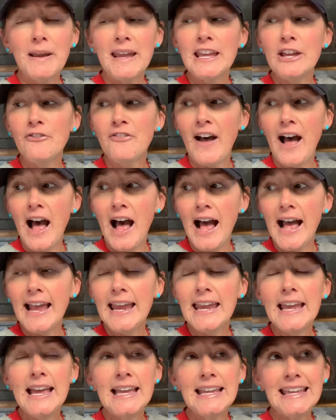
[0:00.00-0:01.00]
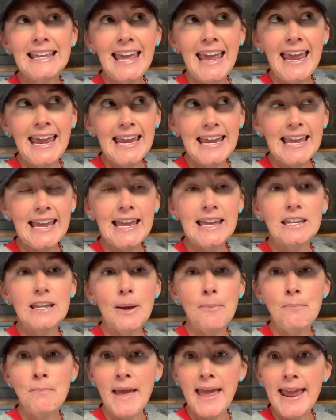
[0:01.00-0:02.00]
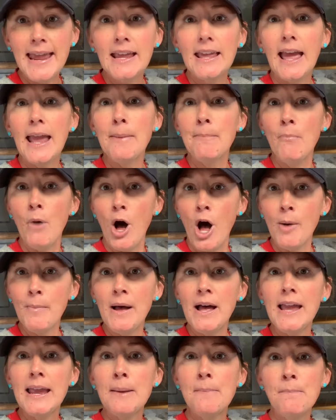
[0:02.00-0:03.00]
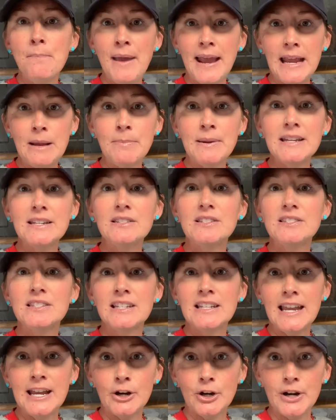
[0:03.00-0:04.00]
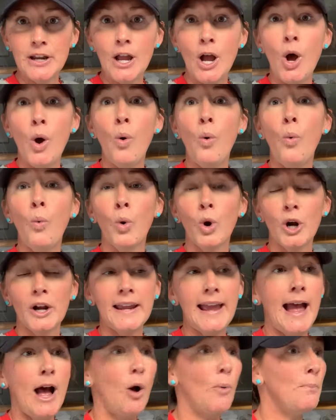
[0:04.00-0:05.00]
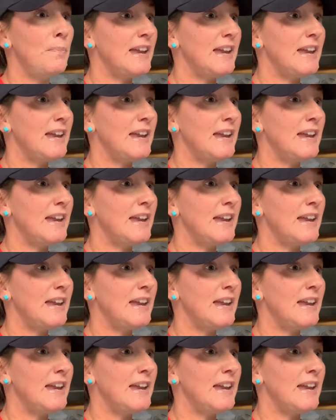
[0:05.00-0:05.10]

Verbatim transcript: if I can make a mama and baby scenario work out,